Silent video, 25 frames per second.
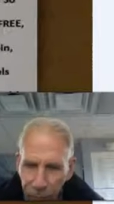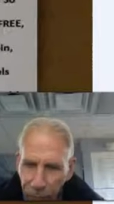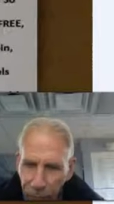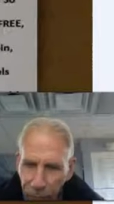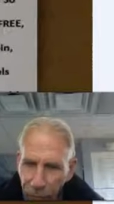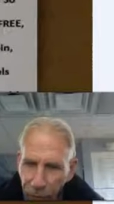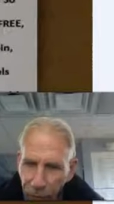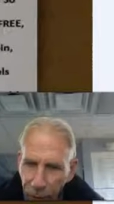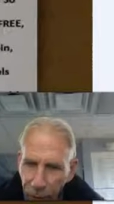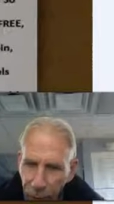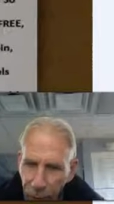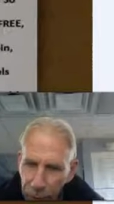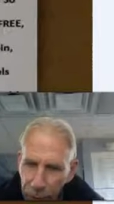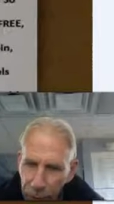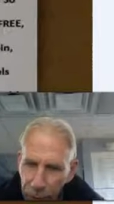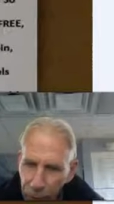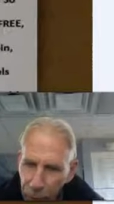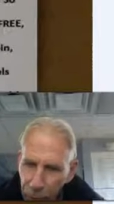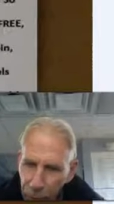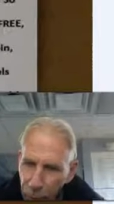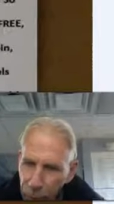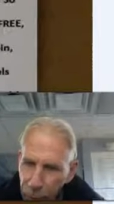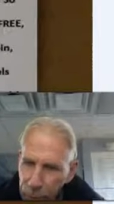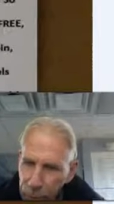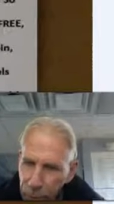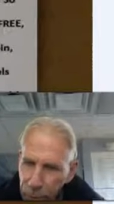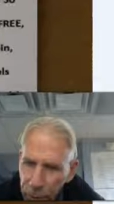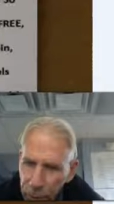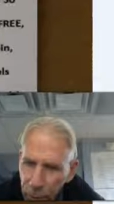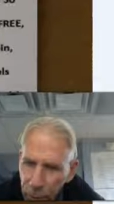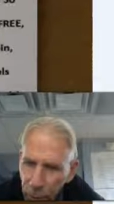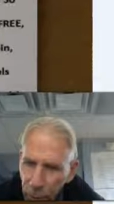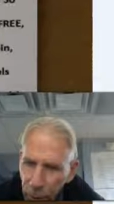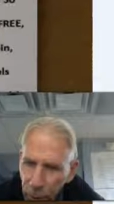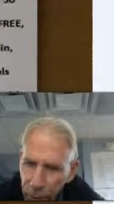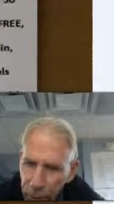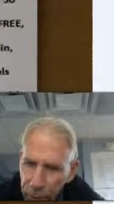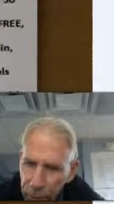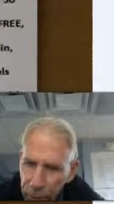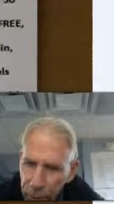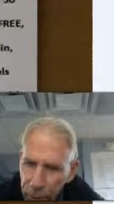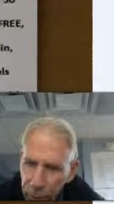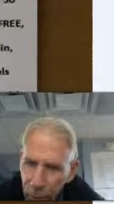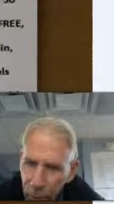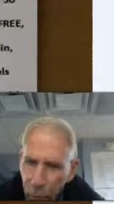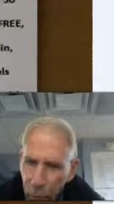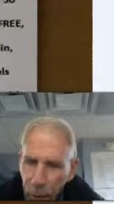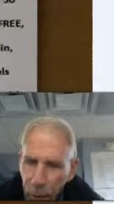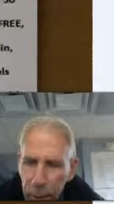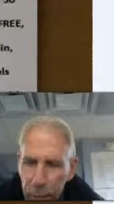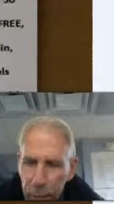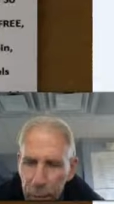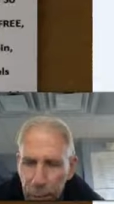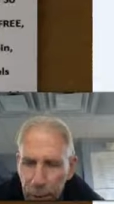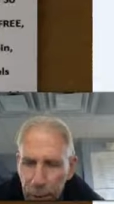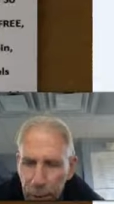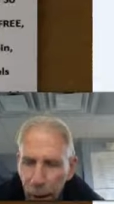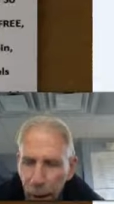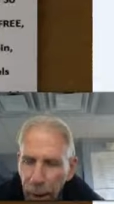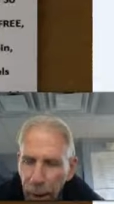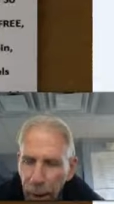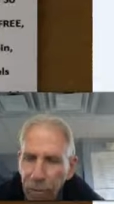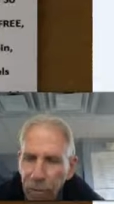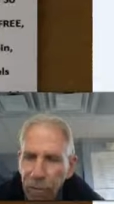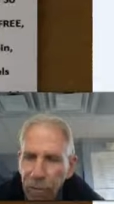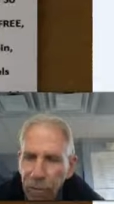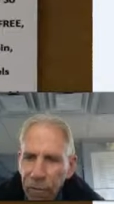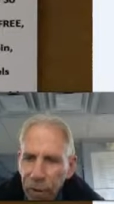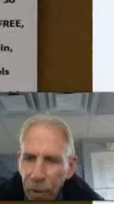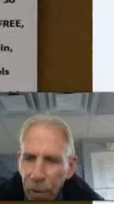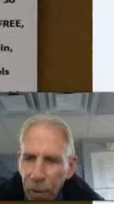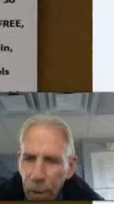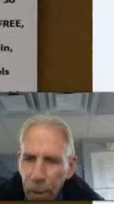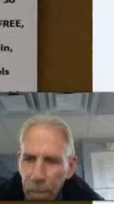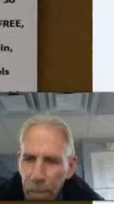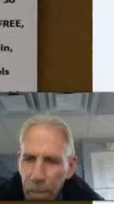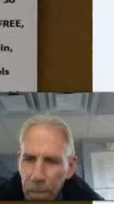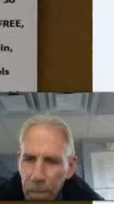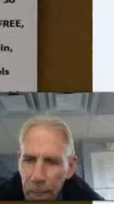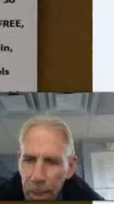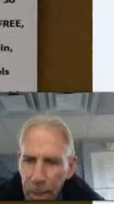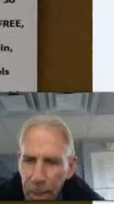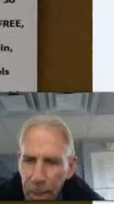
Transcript: from postcard website from